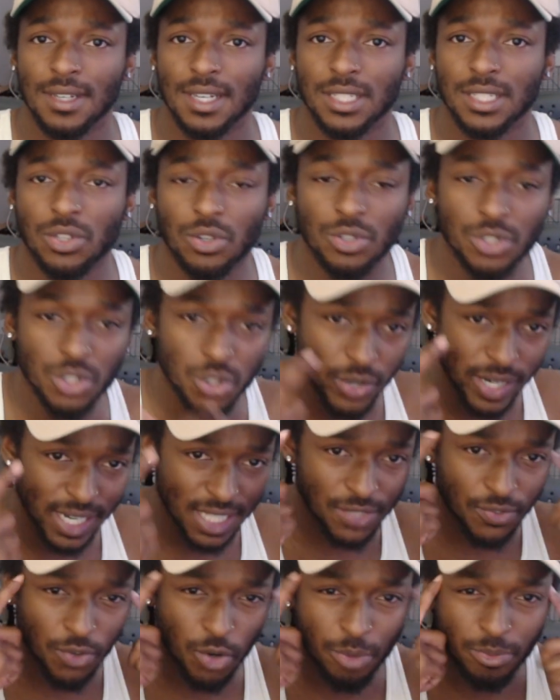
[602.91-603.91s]
It's gonna
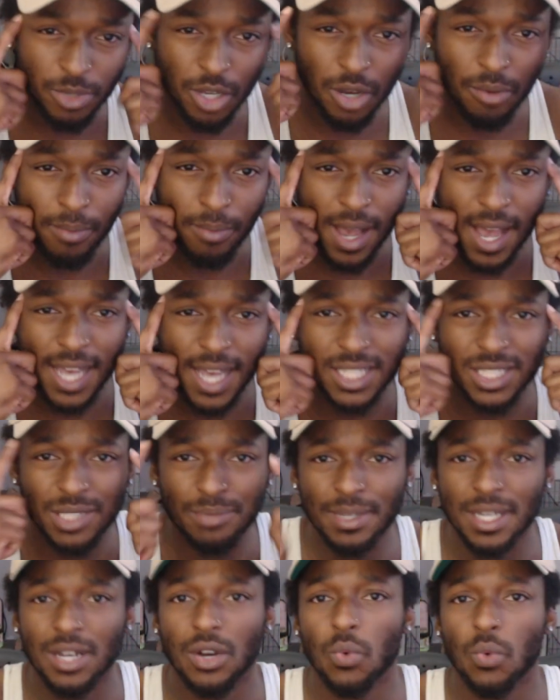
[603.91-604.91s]
transform your mind
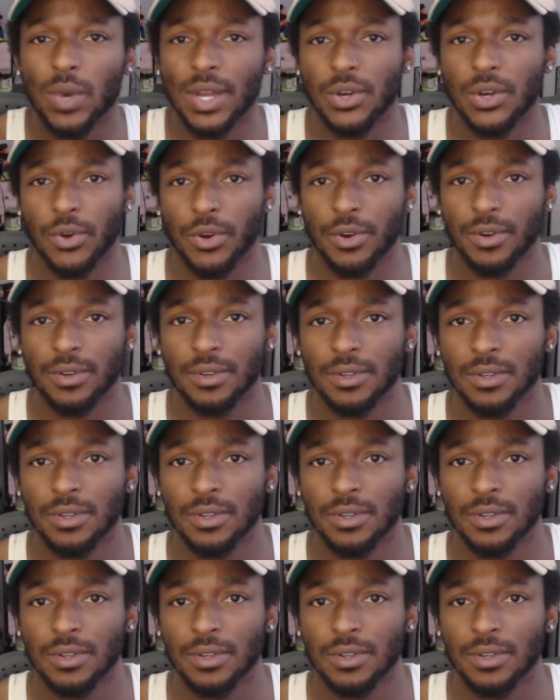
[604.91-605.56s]
to be a winner,